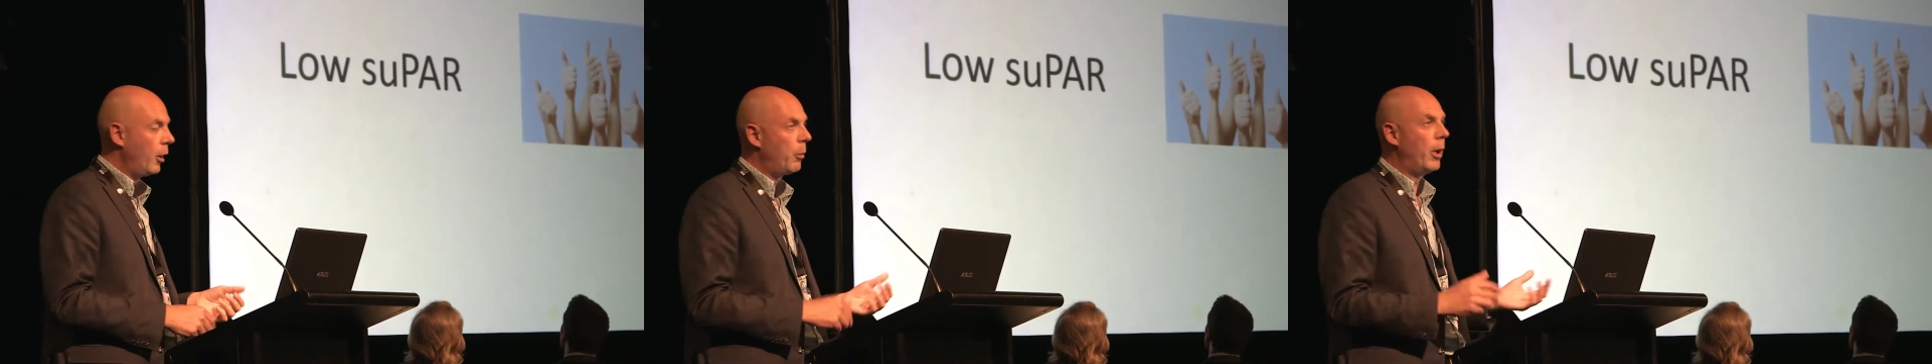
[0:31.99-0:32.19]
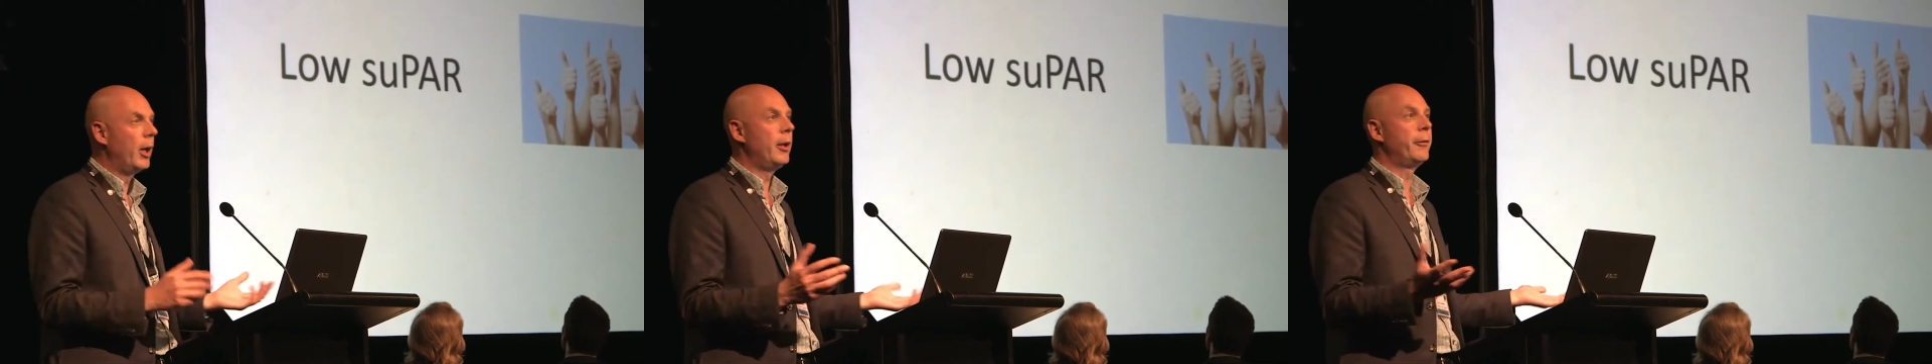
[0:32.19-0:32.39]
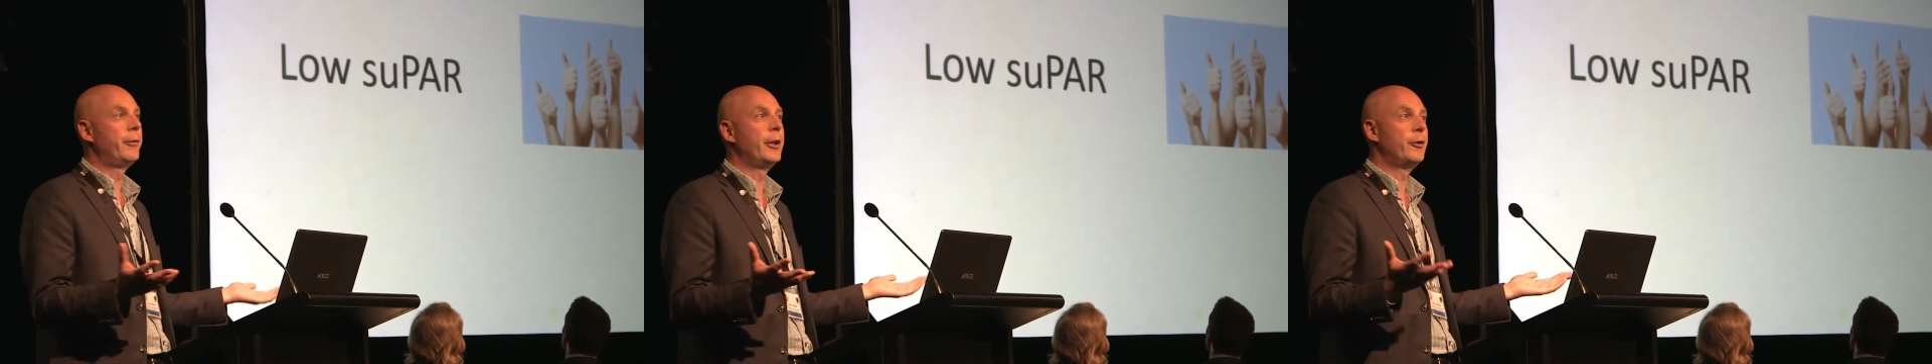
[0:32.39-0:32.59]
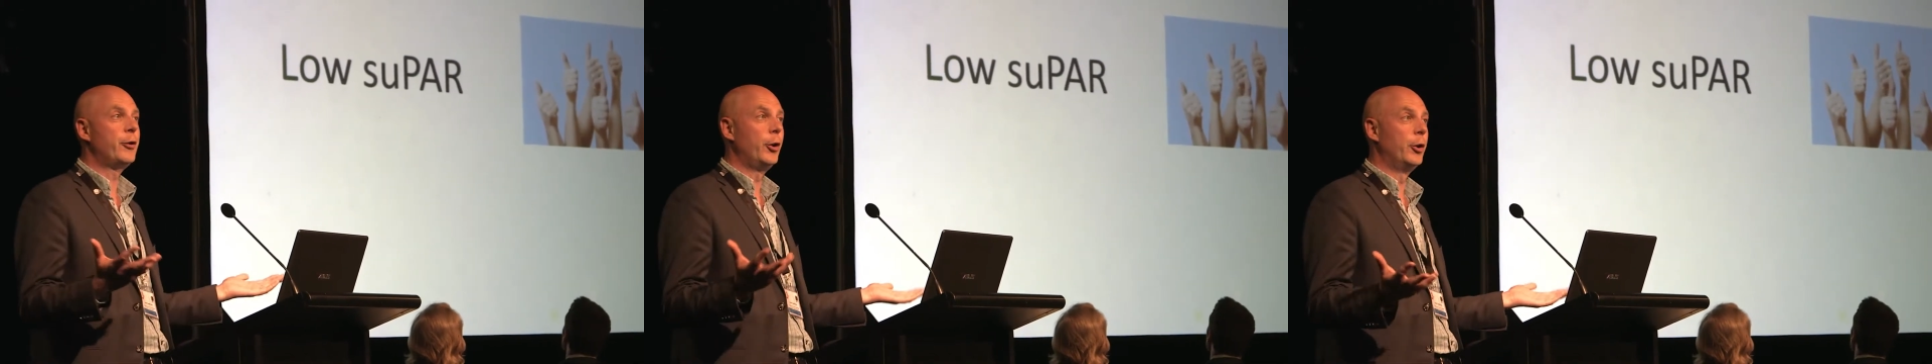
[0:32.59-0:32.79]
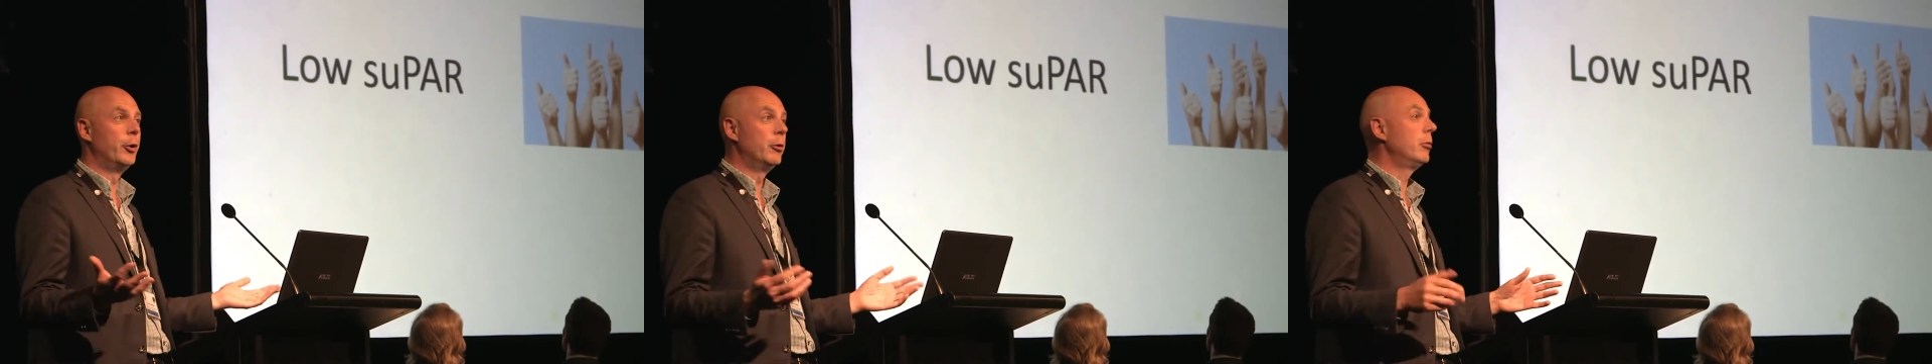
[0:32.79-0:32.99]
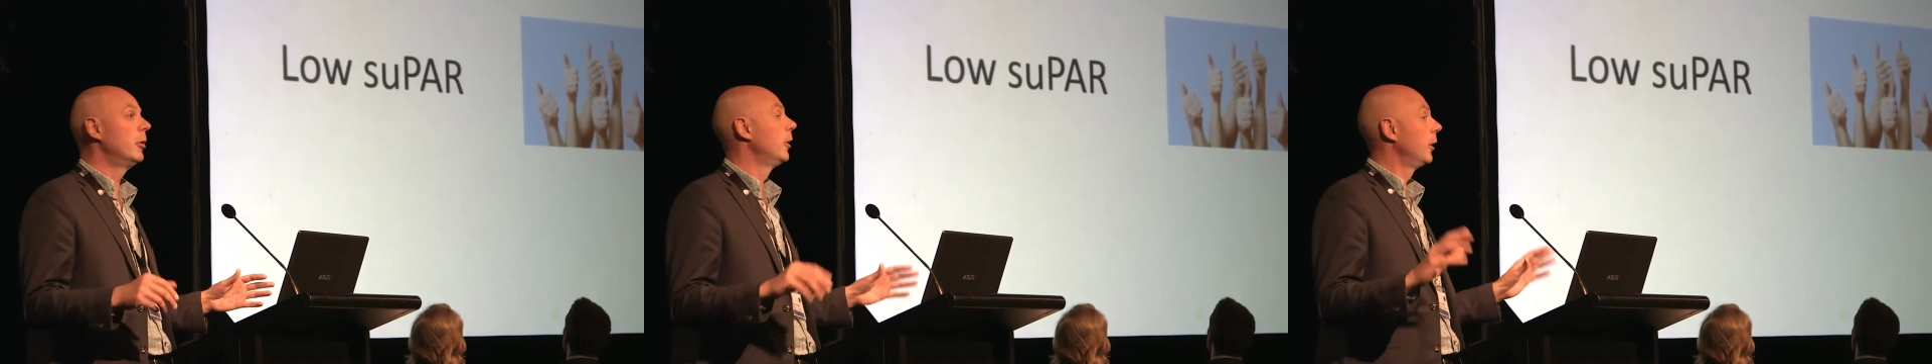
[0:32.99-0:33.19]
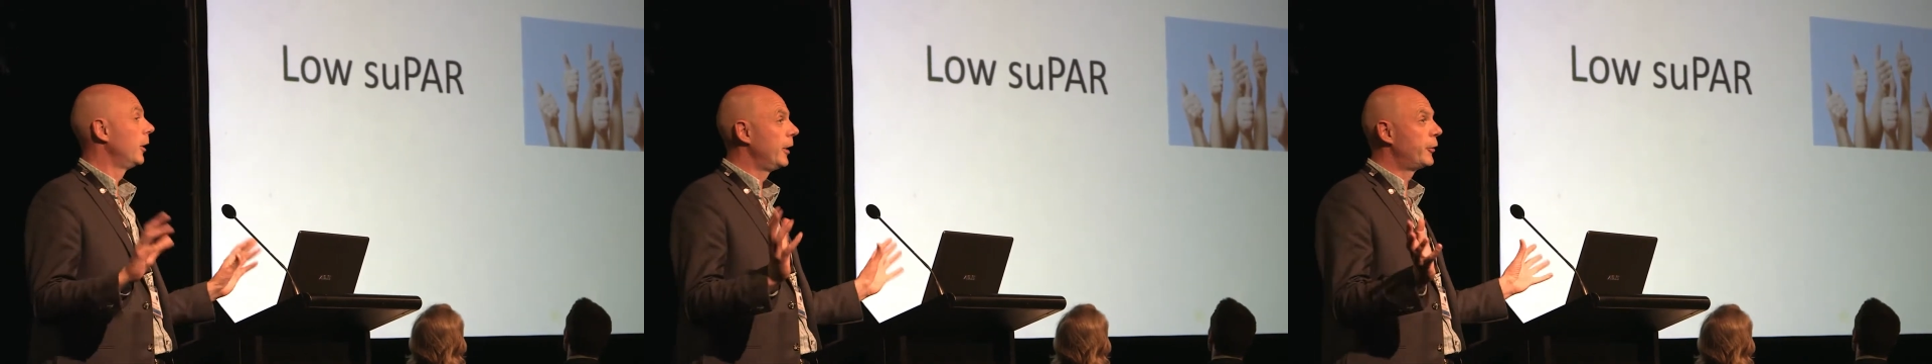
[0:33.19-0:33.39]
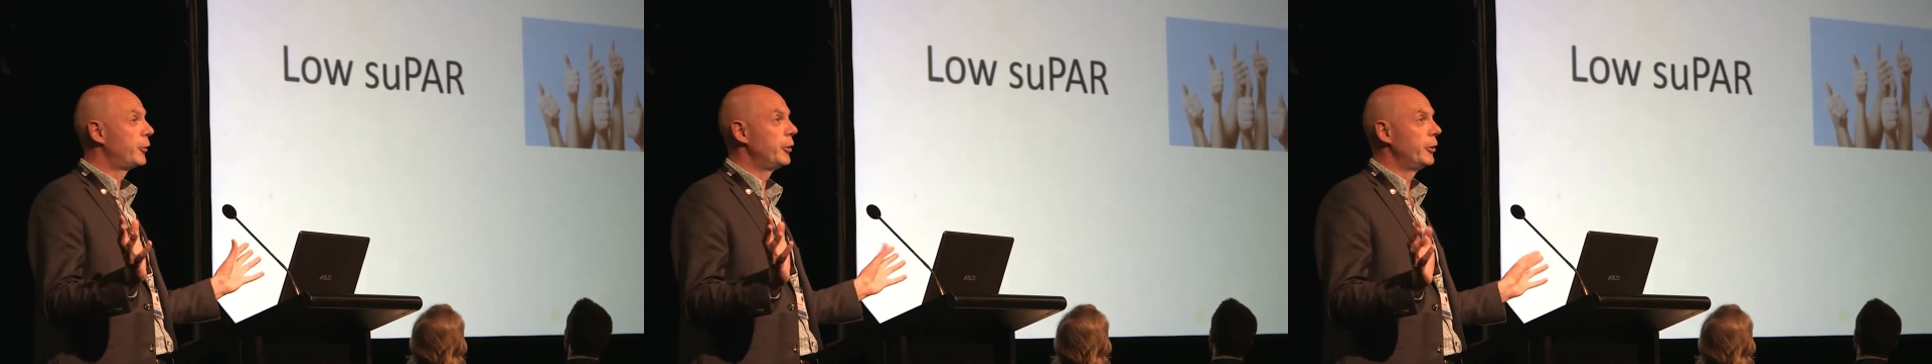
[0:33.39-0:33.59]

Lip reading: While if it's low, it's